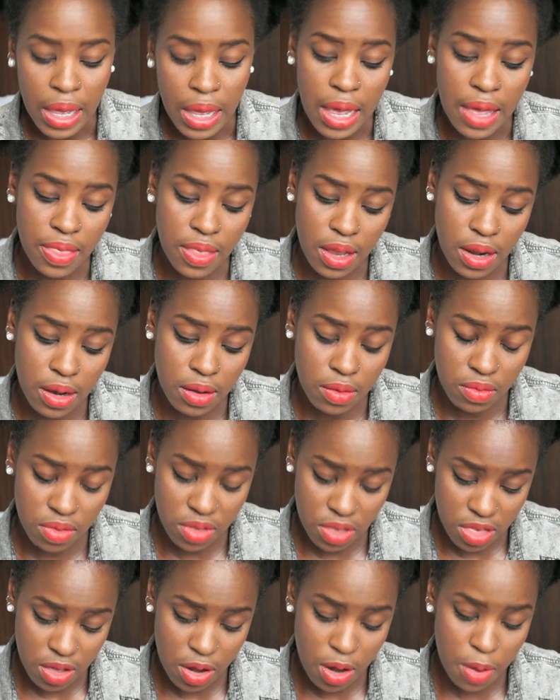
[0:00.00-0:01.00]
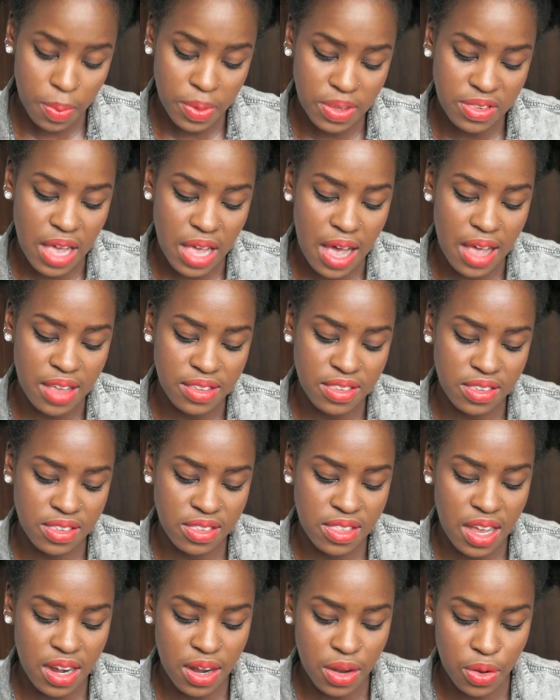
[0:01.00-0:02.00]
And then the therapist asked, is
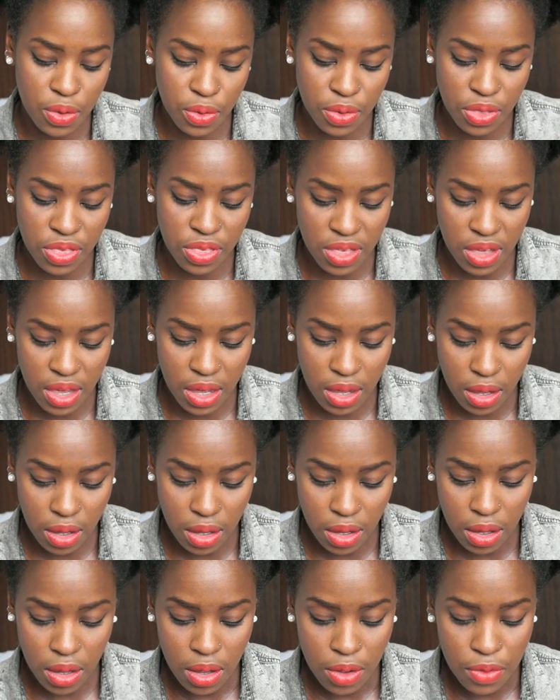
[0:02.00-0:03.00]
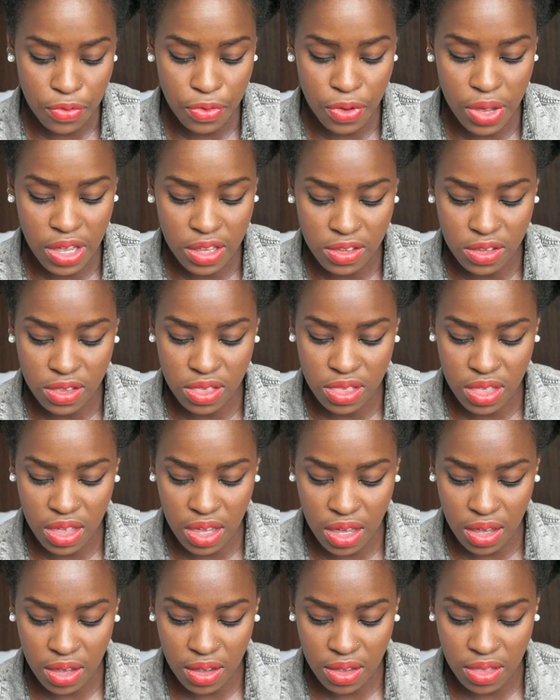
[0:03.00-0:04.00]
that a good thing for her to
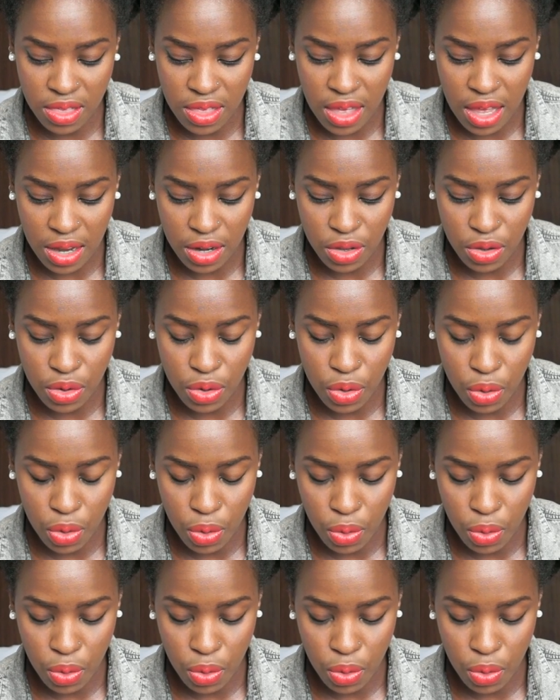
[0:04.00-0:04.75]
think that, you